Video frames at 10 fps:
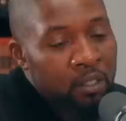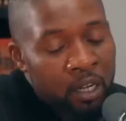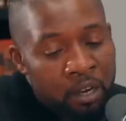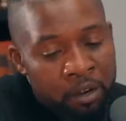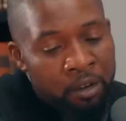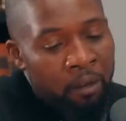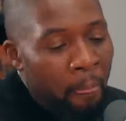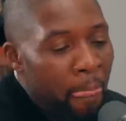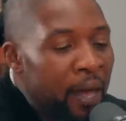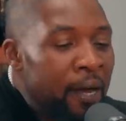Dinner,
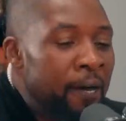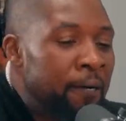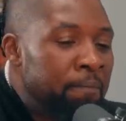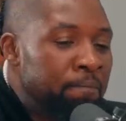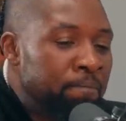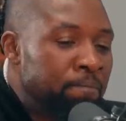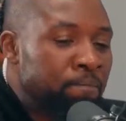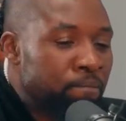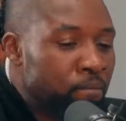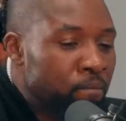um,
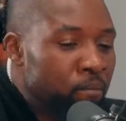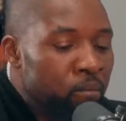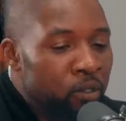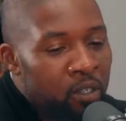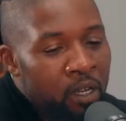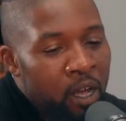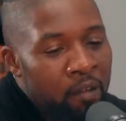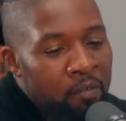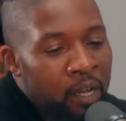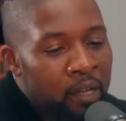you could
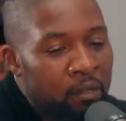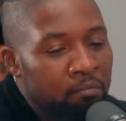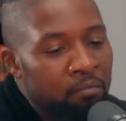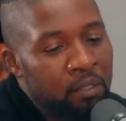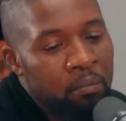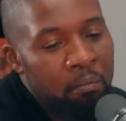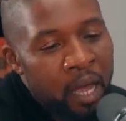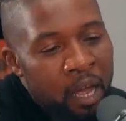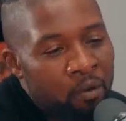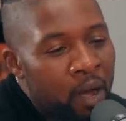have like some
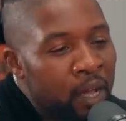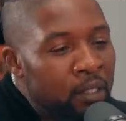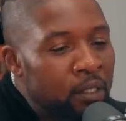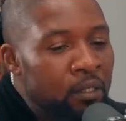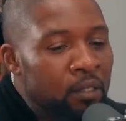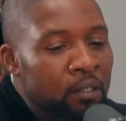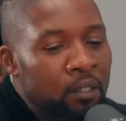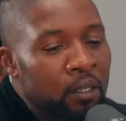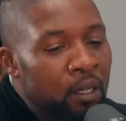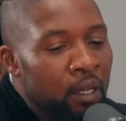black rice,
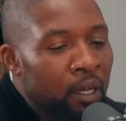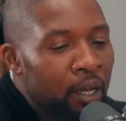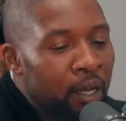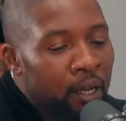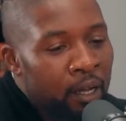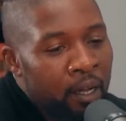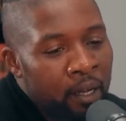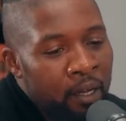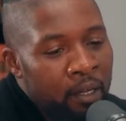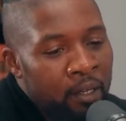
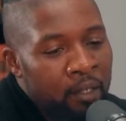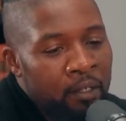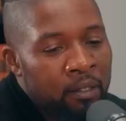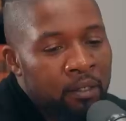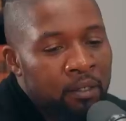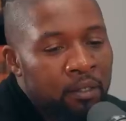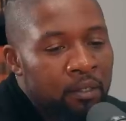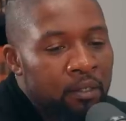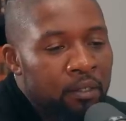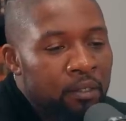uh,
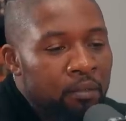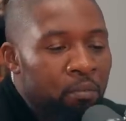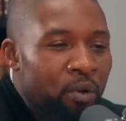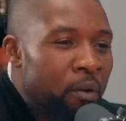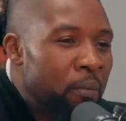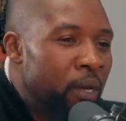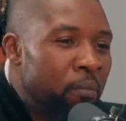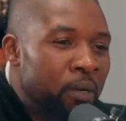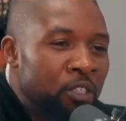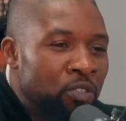portobello
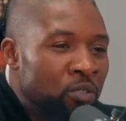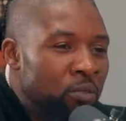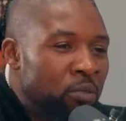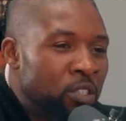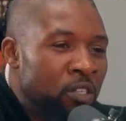mushroom